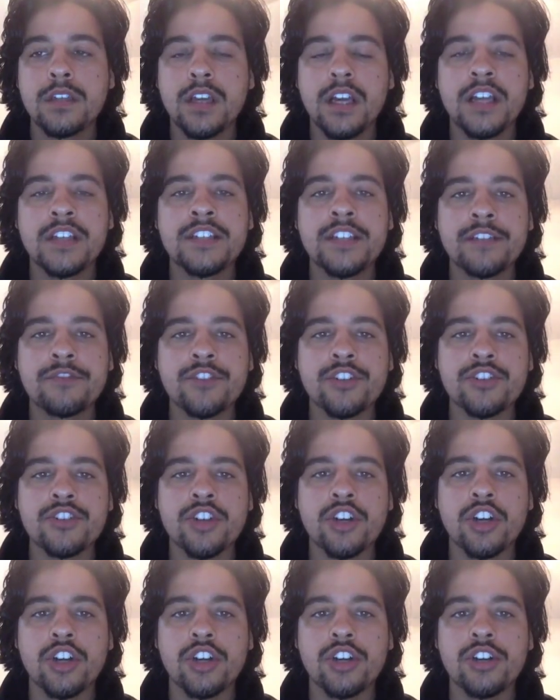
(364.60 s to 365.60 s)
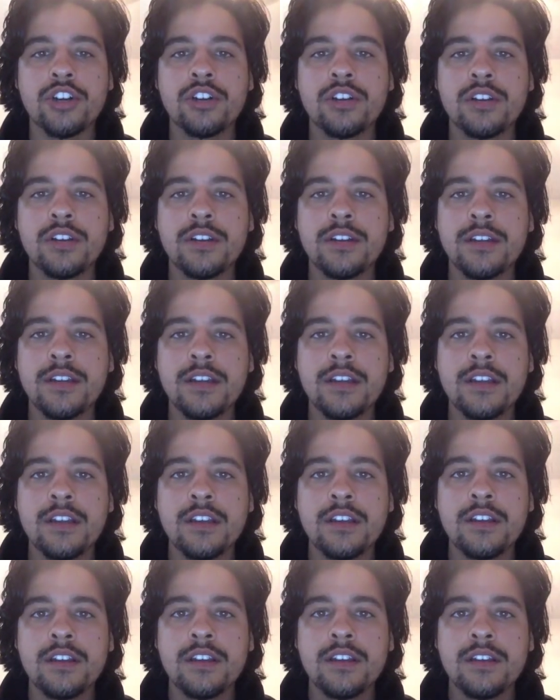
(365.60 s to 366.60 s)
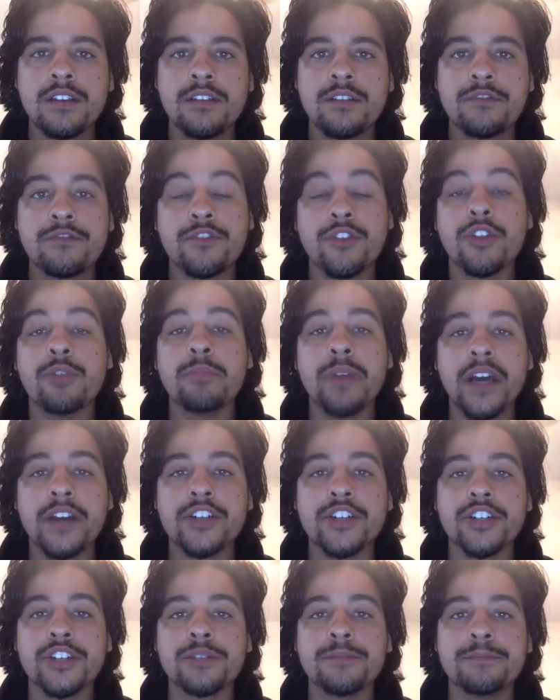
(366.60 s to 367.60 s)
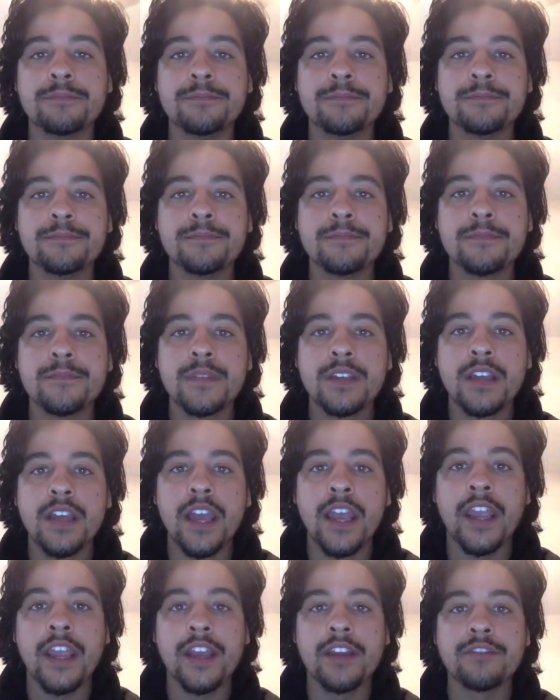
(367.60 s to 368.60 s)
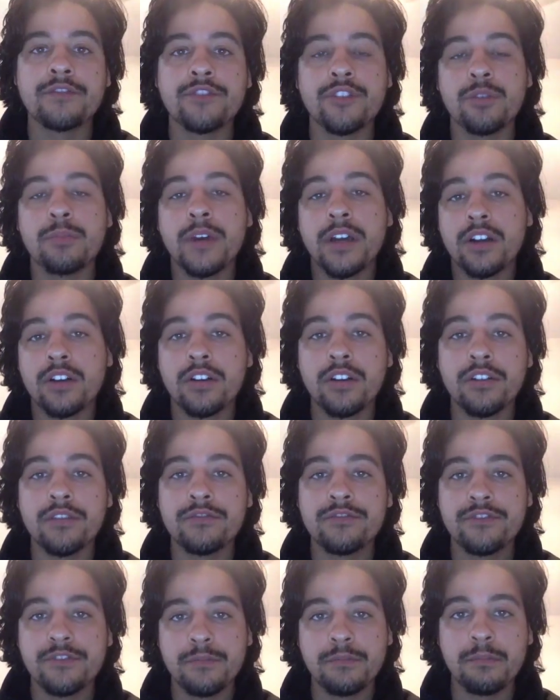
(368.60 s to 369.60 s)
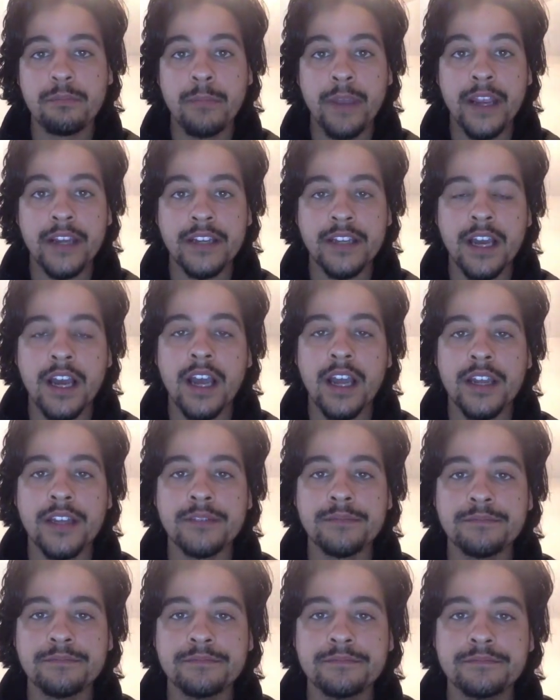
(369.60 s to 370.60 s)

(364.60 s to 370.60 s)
a different turn for the better and for the better of mankind.